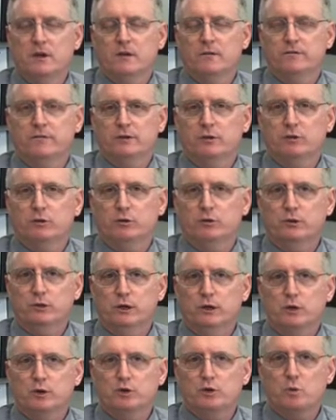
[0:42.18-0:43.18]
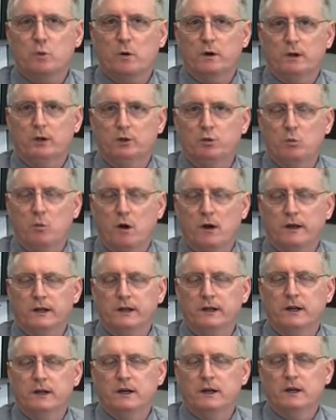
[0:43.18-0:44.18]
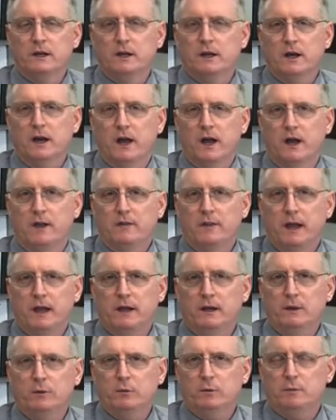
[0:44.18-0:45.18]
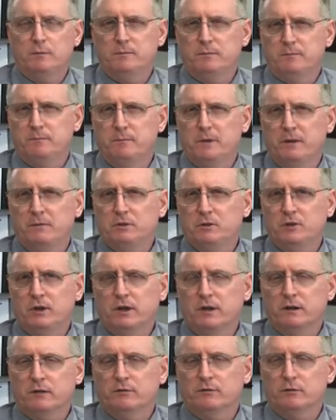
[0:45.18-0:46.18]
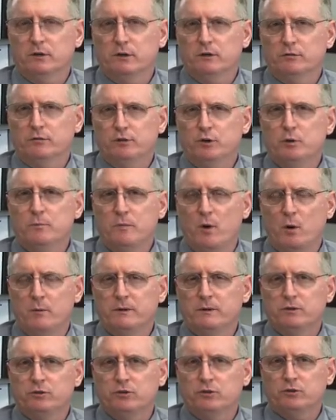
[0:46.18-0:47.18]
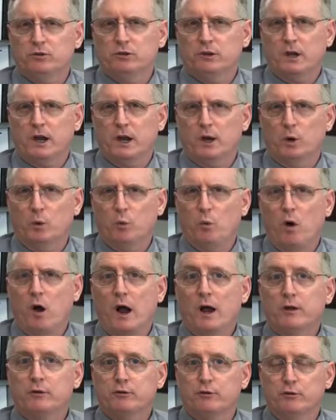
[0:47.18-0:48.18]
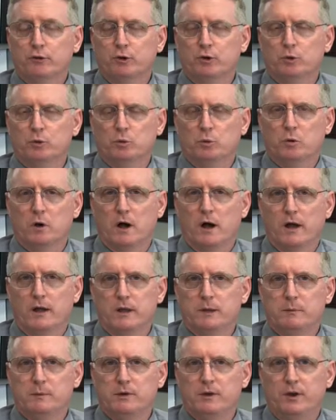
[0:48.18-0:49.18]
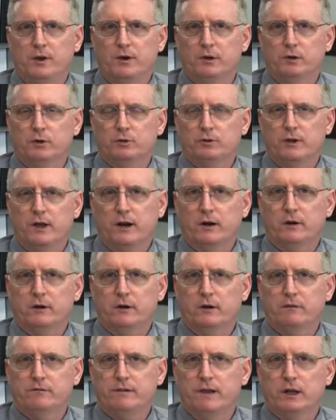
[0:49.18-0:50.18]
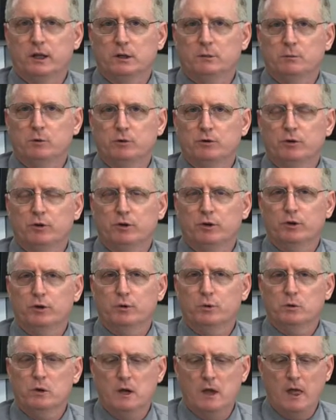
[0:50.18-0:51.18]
fiscal year 2020, that it would maybe take a few moments just to kind of walk through the materials that are available to you.